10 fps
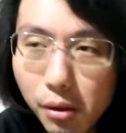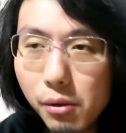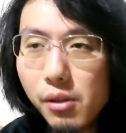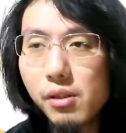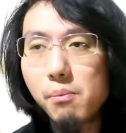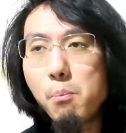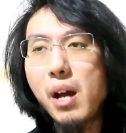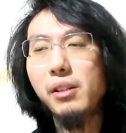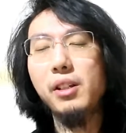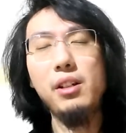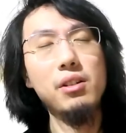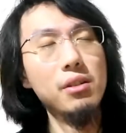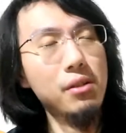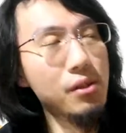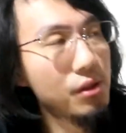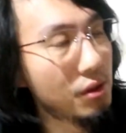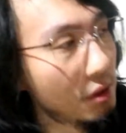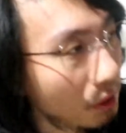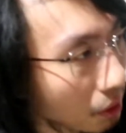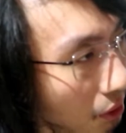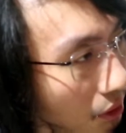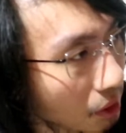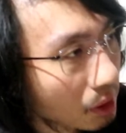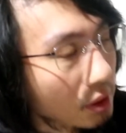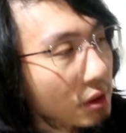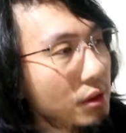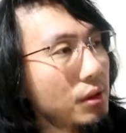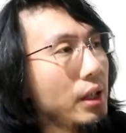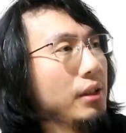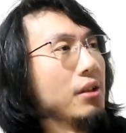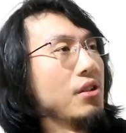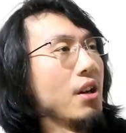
those medications, you know, and the